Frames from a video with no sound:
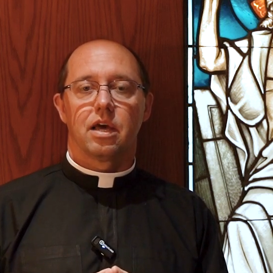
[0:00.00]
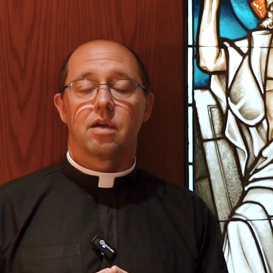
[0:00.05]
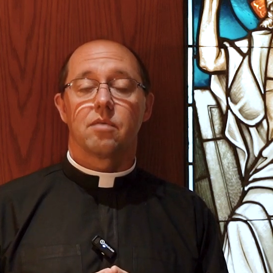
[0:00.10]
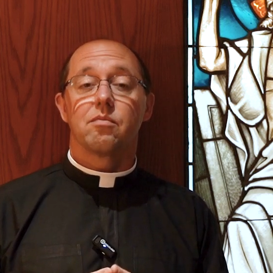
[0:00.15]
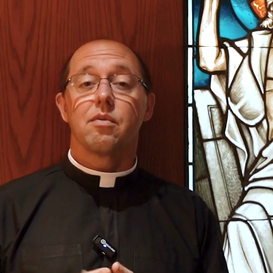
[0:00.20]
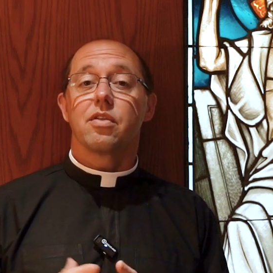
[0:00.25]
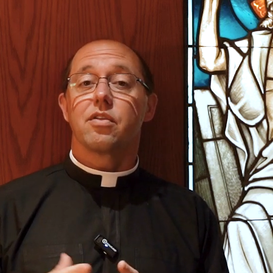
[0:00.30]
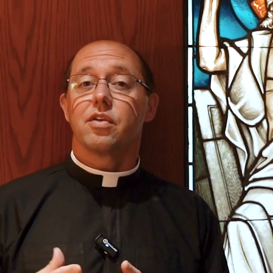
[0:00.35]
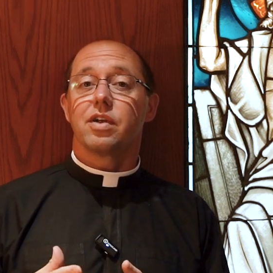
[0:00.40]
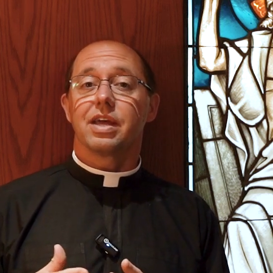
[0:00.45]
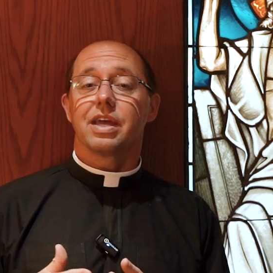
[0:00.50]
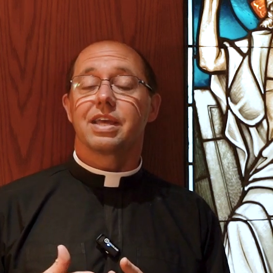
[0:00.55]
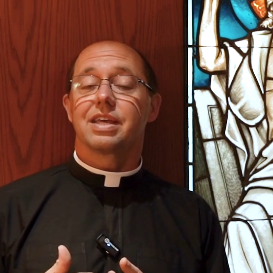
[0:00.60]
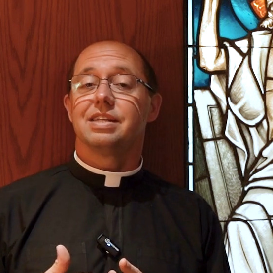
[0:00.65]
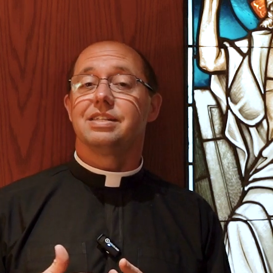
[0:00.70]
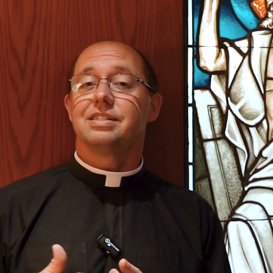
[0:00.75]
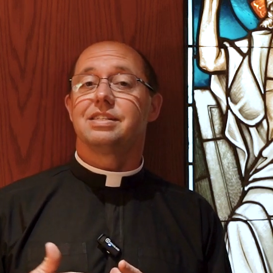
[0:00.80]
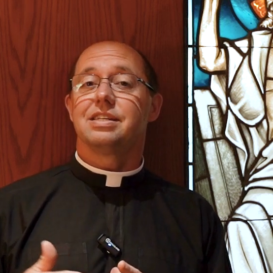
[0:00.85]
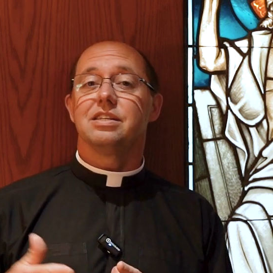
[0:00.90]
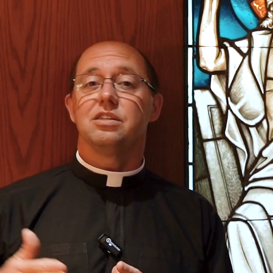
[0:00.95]
Rather, it
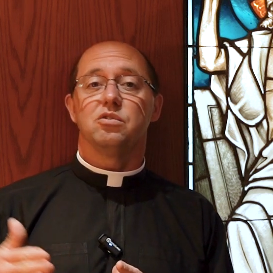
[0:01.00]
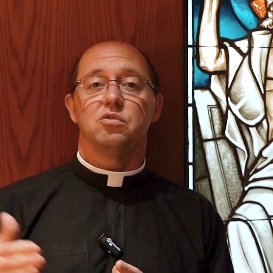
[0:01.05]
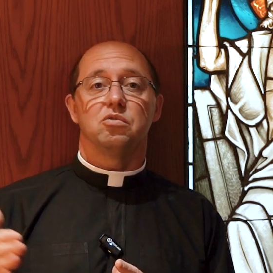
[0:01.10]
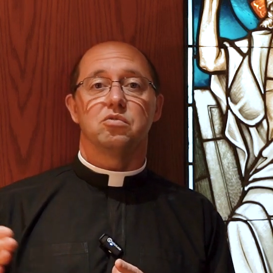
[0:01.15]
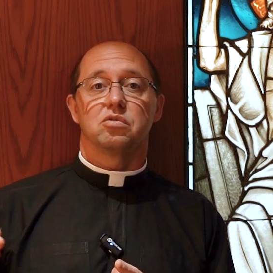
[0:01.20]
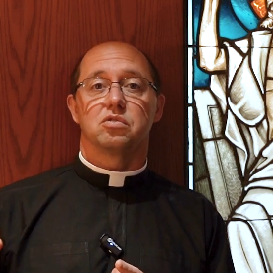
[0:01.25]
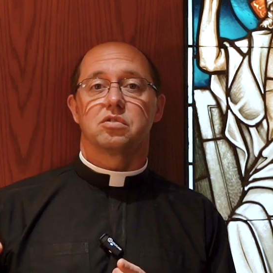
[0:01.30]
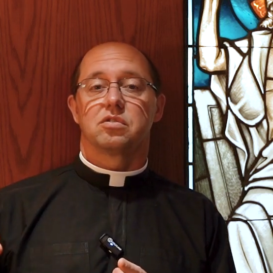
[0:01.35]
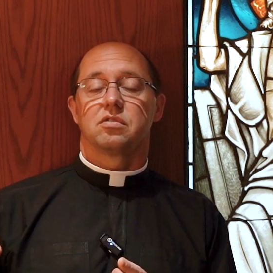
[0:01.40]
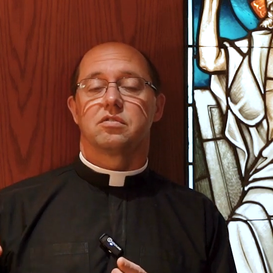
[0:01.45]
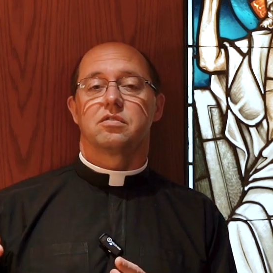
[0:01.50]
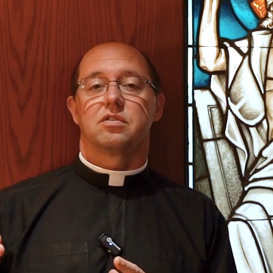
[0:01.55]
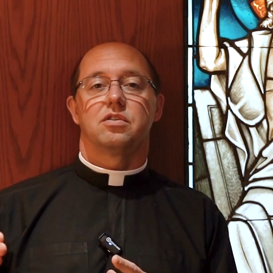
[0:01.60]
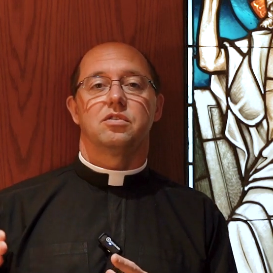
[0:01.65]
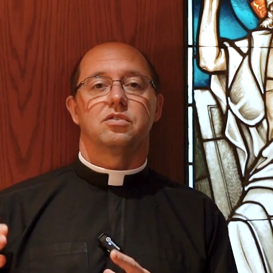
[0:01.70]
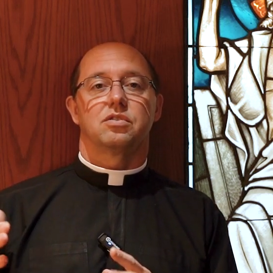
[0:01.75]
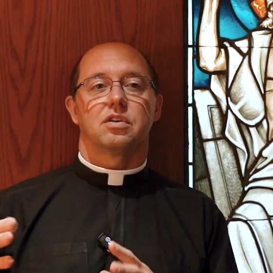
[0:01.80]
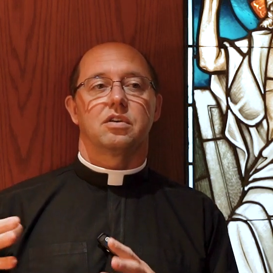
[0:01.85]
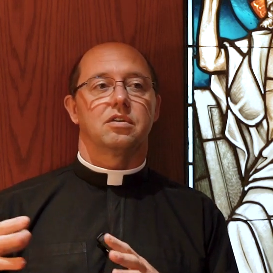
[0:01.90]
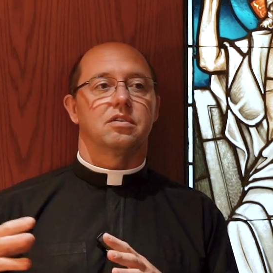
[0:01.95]
continues.
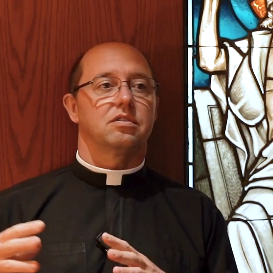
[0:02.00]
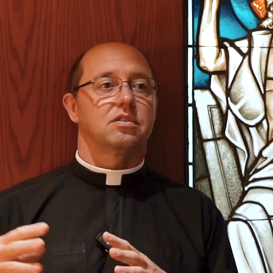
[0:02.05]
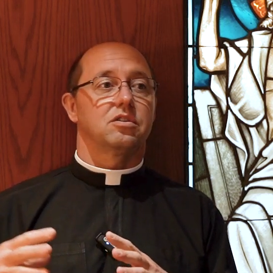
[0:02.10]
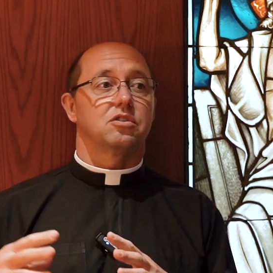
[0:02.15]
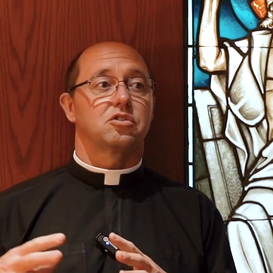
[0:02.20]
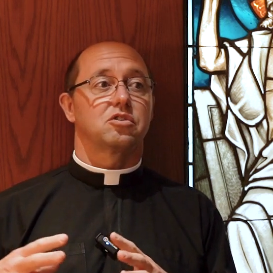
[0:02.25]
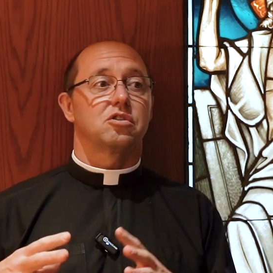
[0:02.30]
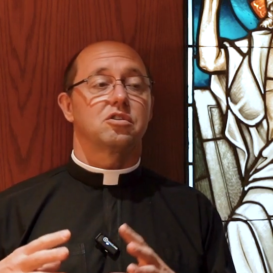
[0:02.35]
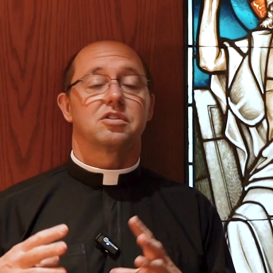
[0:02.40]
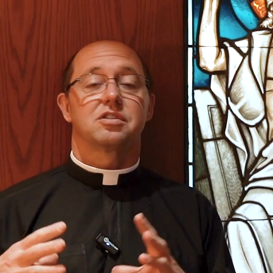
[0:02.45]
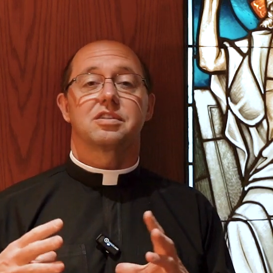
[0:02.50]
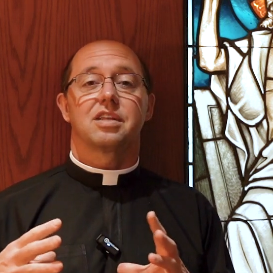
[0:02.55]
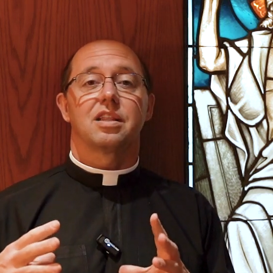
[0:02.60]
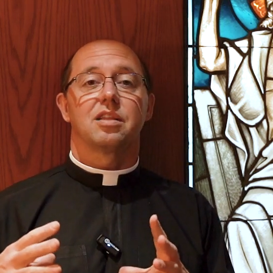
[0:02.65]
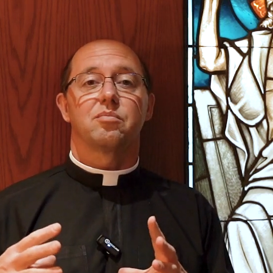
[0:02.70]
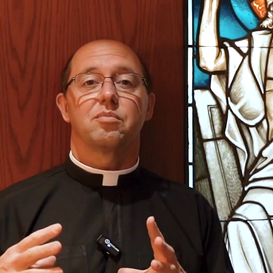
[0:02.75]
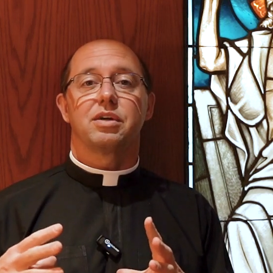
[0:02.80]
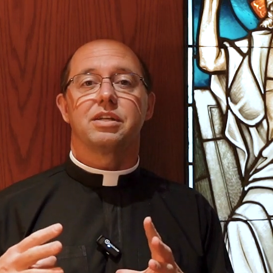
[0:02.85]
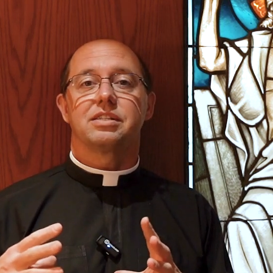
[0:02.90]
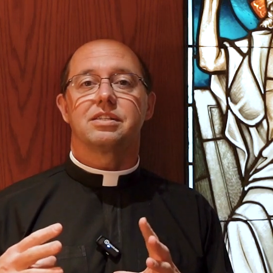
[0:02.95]
The church
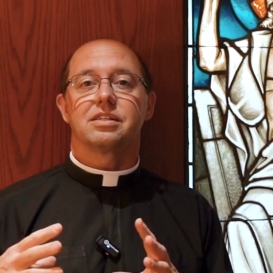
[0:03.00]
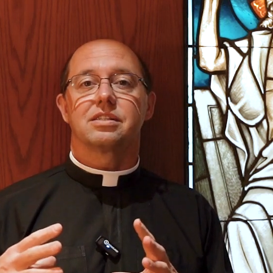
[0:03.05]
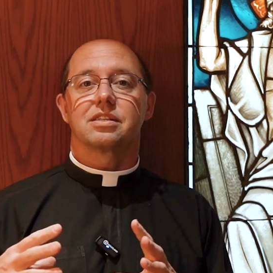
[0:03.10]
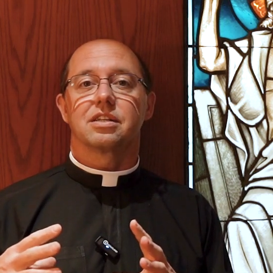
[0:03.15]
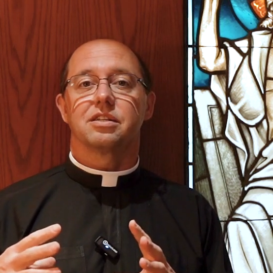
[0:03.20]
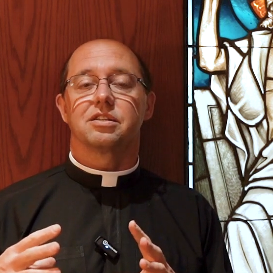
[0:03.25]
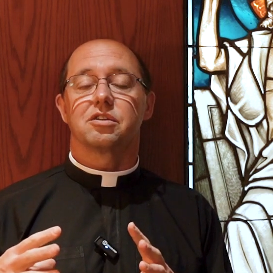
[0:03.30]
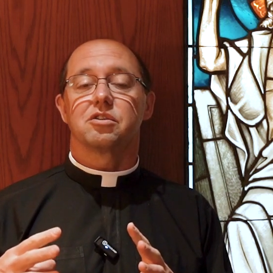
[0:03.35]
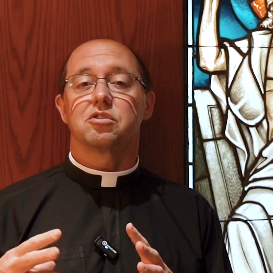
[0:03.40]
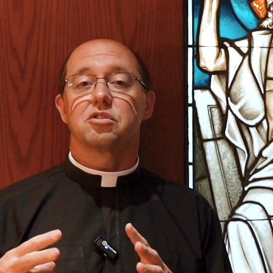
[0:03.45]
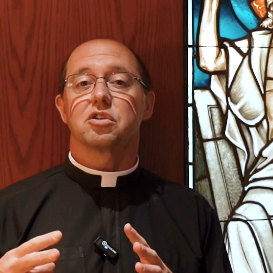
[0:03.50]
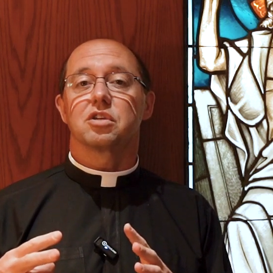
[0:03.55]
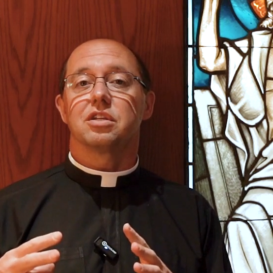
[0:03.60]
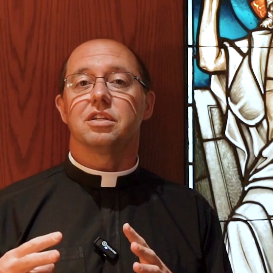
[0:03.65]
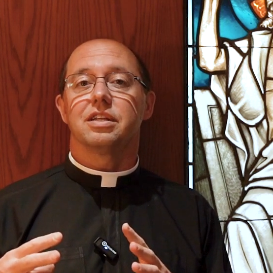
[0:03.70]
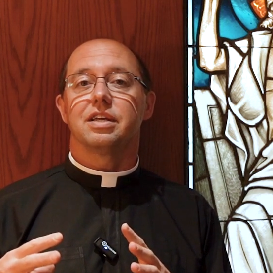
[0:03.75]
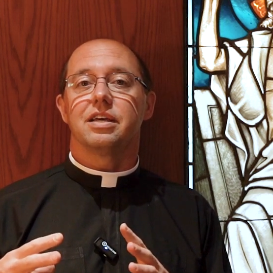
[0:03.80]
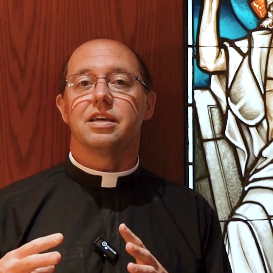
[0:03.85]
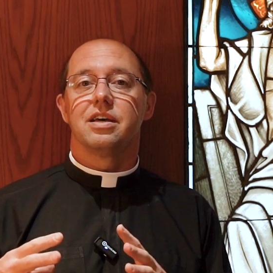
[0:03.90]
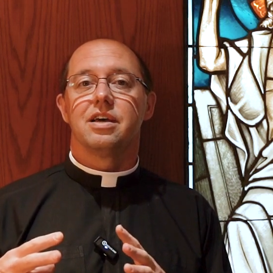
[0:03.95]
celebrates this
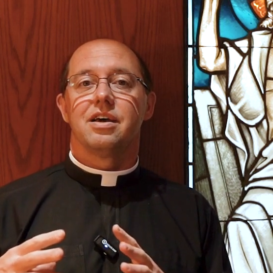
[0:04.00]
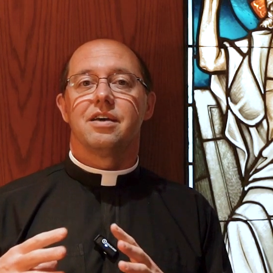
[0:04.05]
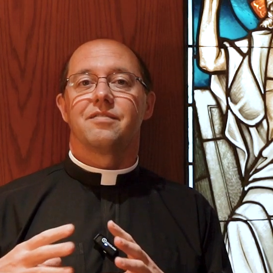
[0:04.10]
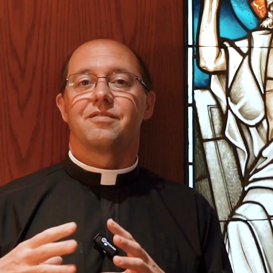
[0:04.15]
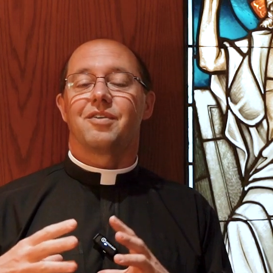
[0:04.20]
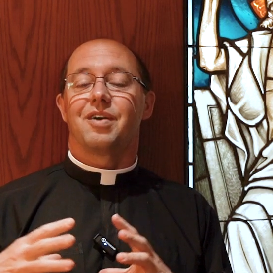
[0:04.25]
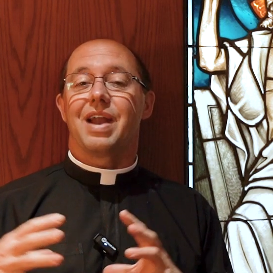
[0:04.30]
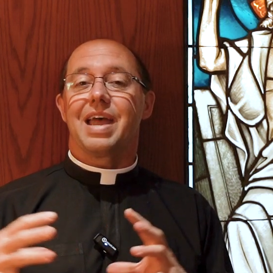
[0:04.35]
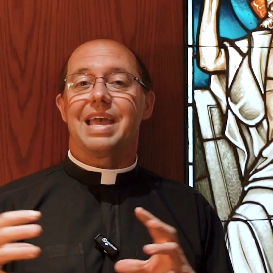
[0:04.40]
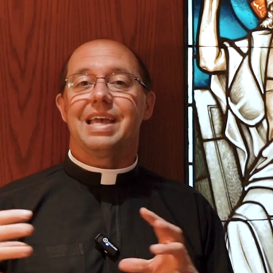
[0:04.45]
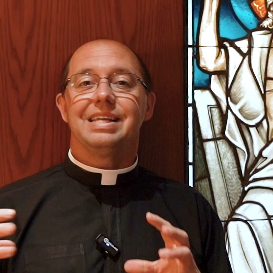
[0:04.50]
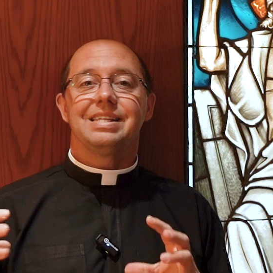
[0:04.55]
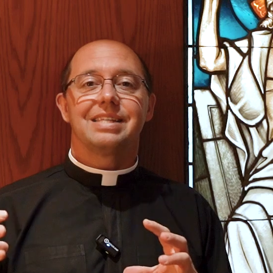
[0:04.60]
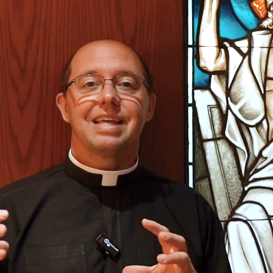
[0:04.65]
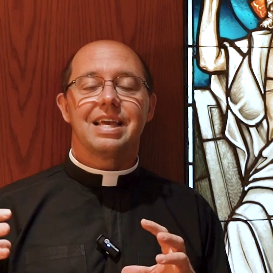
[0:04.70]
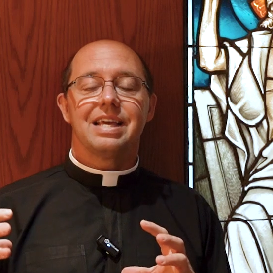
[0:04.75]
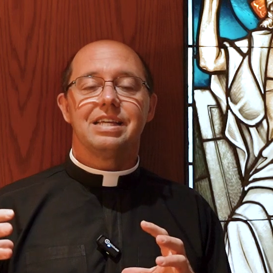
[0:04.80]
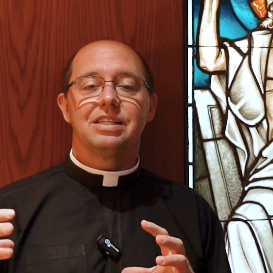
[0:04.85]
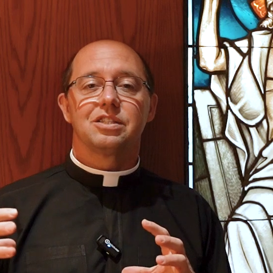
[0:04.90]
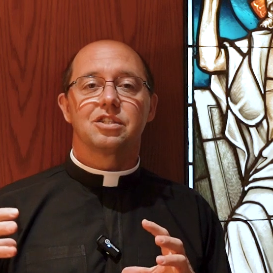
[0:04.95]
liturgically for 8
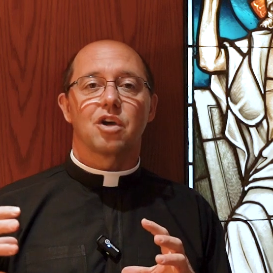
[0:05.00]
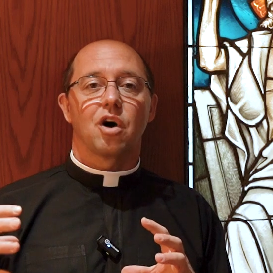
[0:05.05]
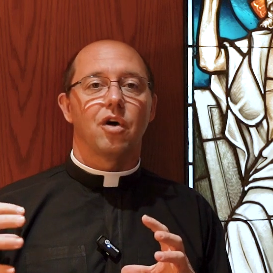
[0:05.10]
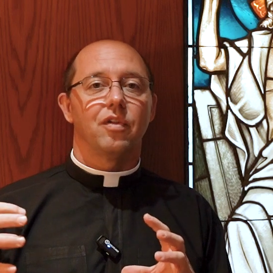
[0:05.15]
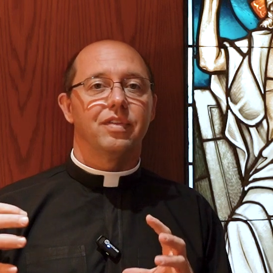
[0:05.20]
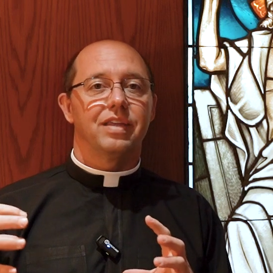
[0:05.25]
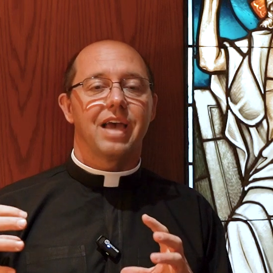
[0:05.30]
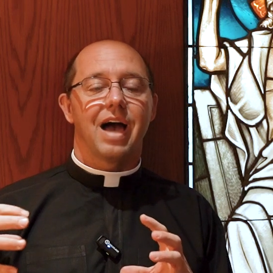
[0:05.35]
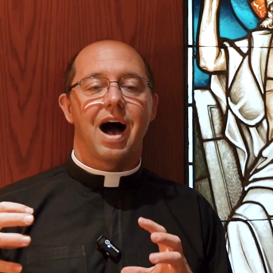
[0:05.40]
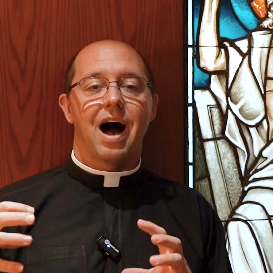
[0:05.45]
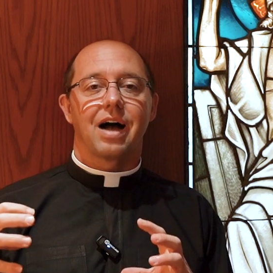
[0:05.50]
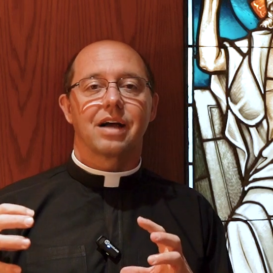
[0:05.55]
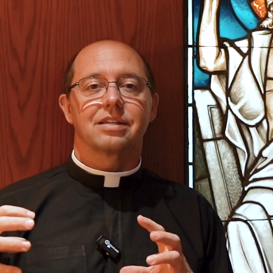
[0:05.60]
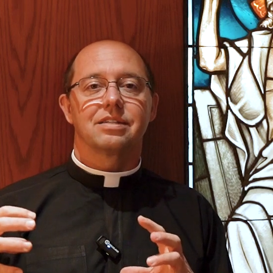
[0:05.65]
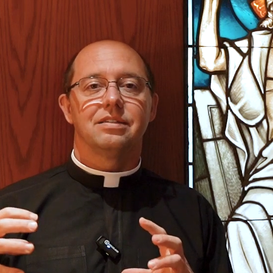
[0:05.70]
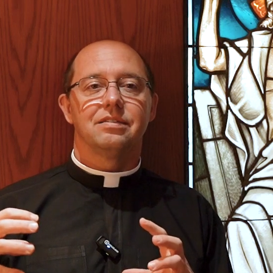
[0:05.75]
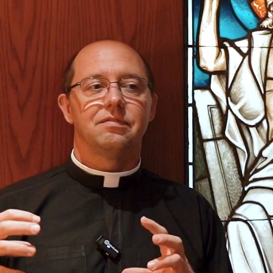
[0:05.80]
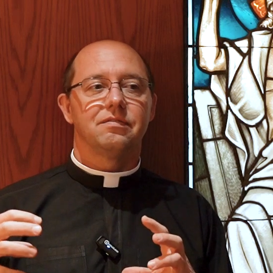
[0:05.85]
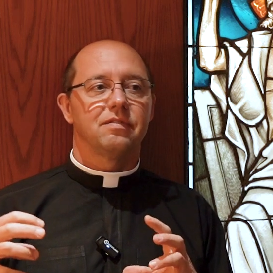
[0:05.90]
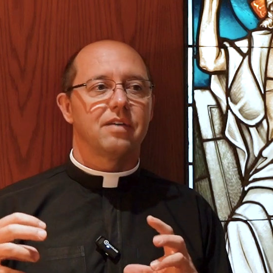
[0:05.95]
days, called the
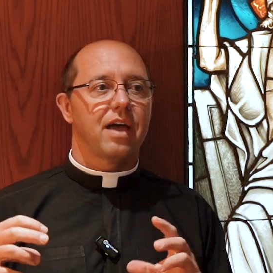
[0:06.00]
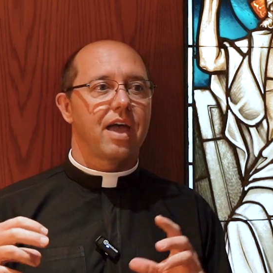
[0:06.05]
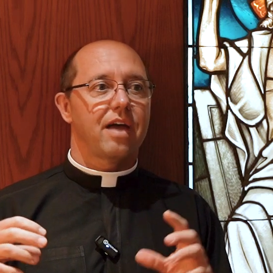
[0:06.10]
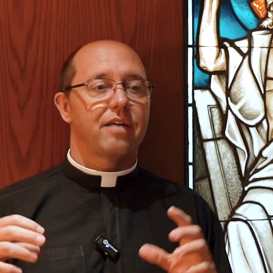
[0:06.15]
octave,